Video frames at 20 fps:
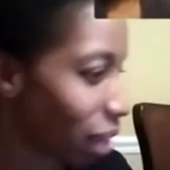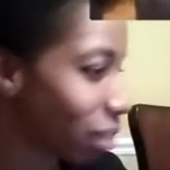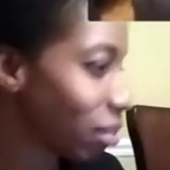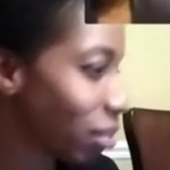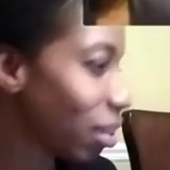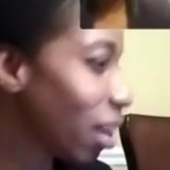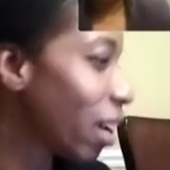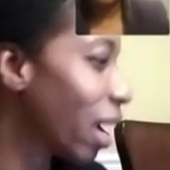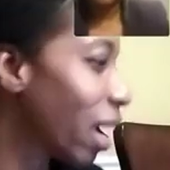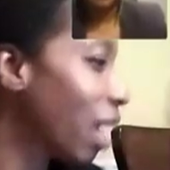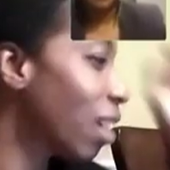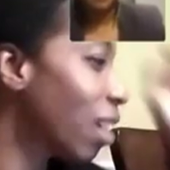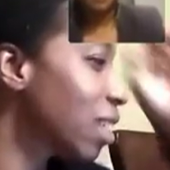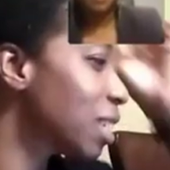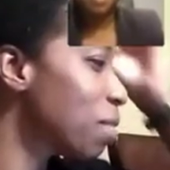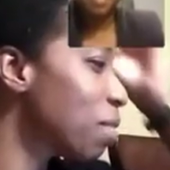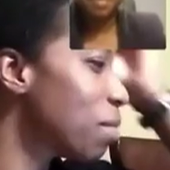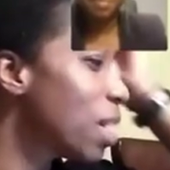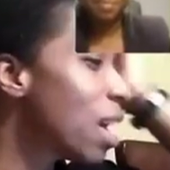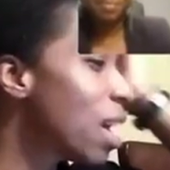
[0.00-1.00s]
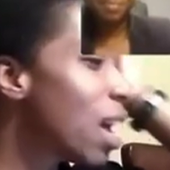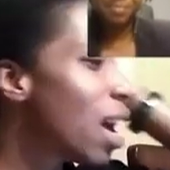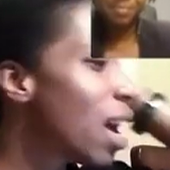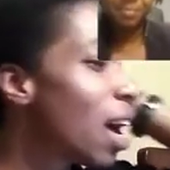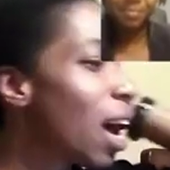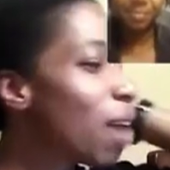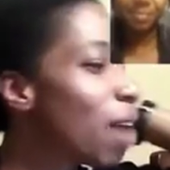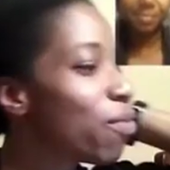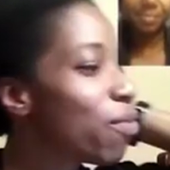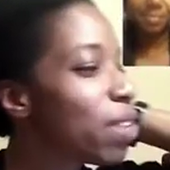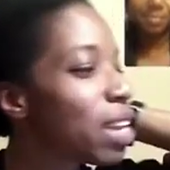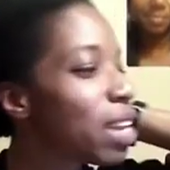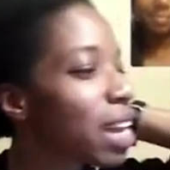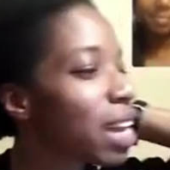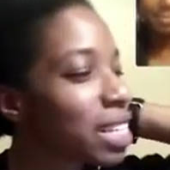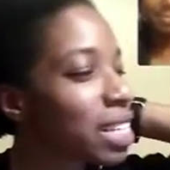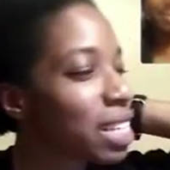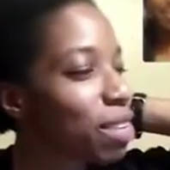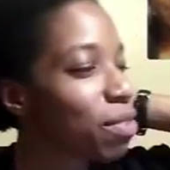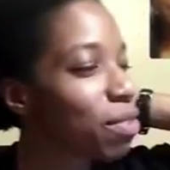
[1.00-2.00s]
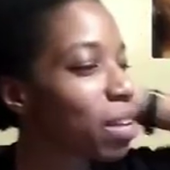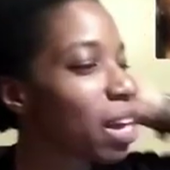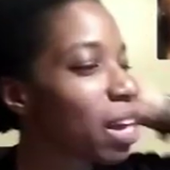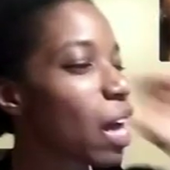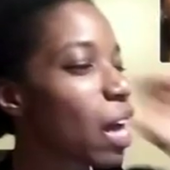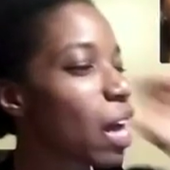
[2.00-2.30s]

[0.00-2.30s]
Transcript: All right, awesome. Vida Activa